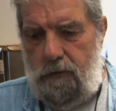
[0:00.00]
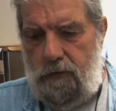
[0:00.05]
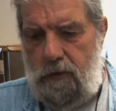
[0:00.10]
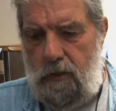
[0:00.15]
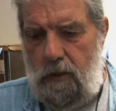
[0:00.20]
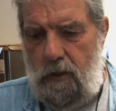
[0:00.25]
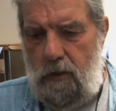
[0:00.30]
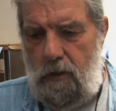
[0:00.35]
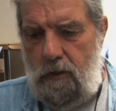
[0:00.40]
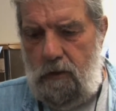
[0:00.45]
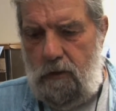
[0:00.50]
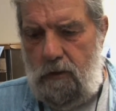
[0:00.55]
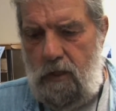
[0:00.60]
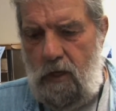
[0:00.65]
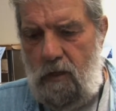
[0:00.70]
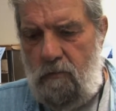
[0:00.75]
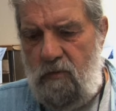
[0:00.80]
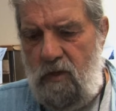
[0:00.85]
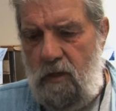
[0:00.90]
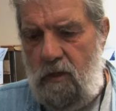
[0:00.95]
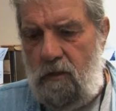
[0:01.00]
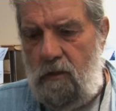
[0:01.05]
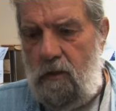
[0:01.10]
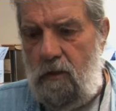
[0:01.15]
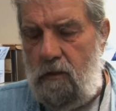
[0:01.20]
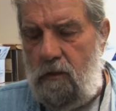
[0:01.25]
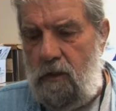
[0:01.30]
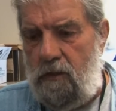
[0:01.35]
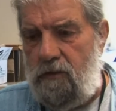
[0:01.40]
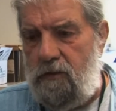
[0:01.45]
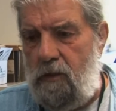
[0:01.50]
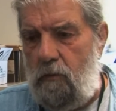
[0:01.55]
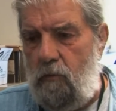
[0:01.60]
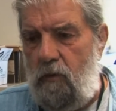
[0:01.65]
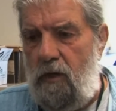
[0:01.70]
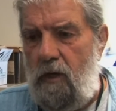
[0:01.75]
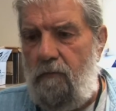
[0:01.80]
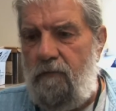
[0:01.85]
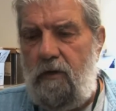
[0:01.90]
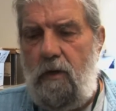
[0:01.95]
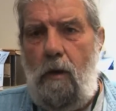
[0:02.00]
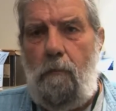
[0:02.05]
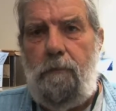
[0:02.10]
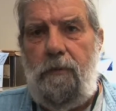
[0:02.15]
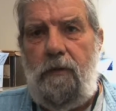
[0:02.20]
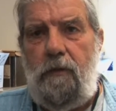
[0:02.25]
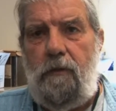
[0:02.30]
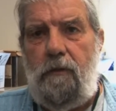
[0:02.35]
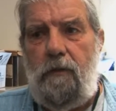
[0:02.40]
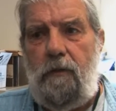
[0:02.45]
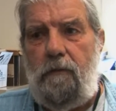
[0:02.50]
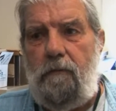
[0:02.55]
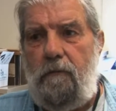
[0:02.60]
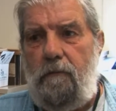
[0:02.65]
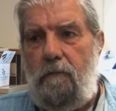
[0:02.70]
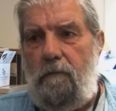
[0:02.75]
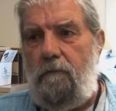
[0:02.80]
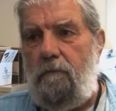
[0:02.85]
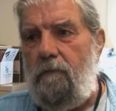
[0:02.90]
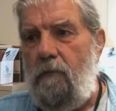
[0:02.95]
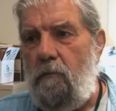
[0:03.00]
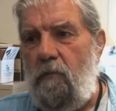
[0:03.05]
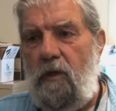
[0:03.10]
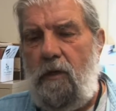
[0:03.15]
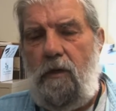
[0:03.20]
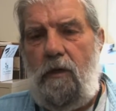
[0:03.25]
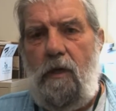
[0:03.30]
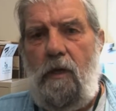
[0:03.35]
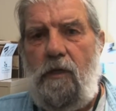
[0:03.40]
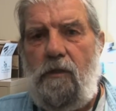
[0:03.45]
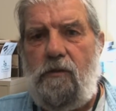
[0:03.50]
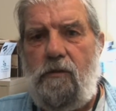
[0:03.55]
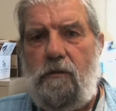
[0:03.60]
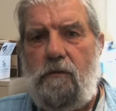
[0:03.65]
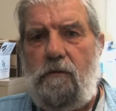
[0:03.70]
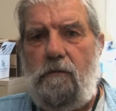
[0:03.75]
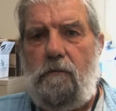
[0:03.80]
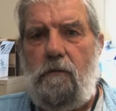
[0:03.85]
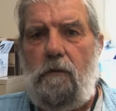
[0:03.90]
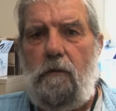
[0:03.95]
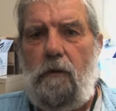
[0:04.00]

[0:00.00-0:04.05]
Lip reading: They came in and they said, we have a company that remediates